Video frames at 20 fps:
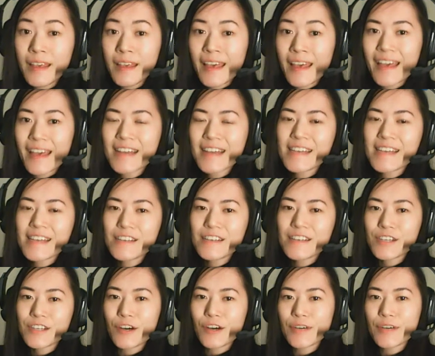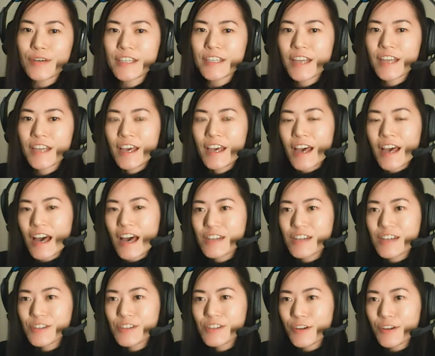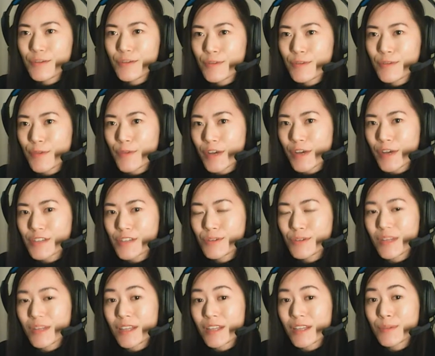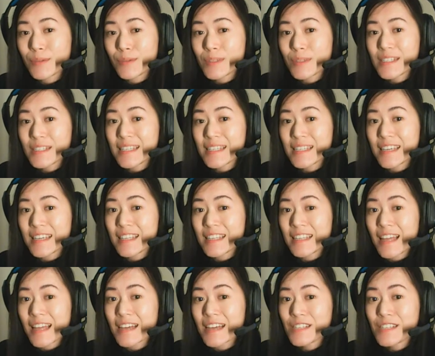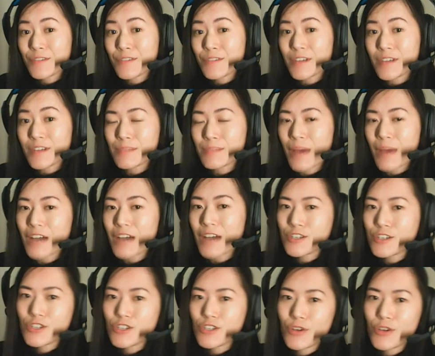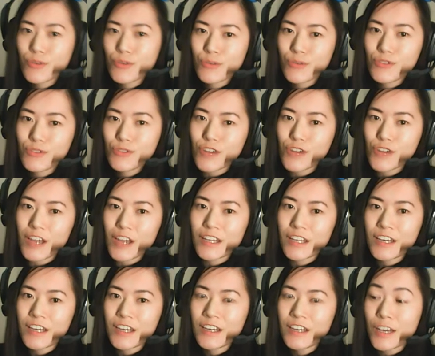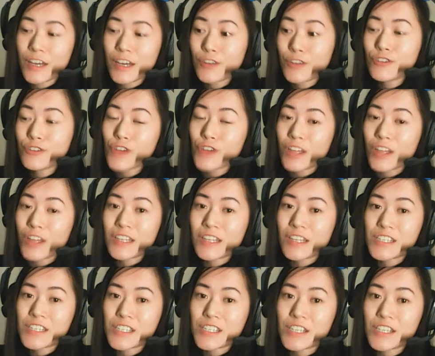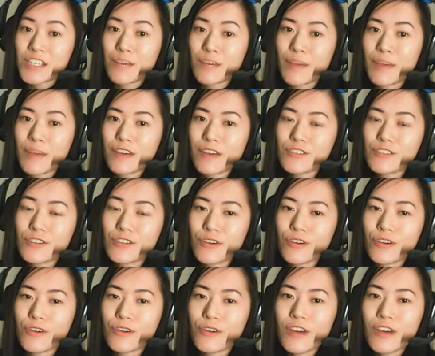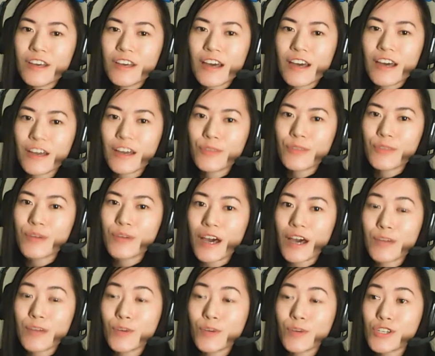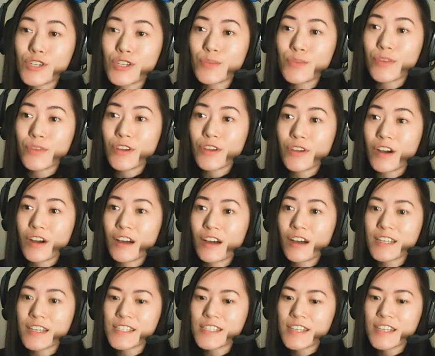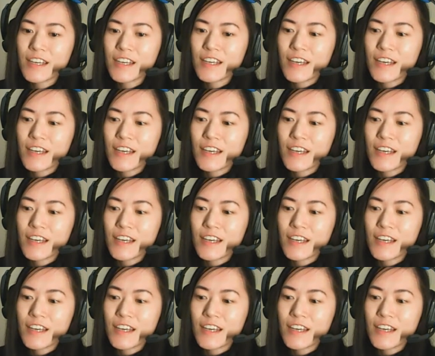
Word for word: Hey guys, how's it going? Uh, I just got home from work and saw that there was the Last of Us Part 2 trailer, a new trailer that's just come out, so I thought I'd watch it with you guys.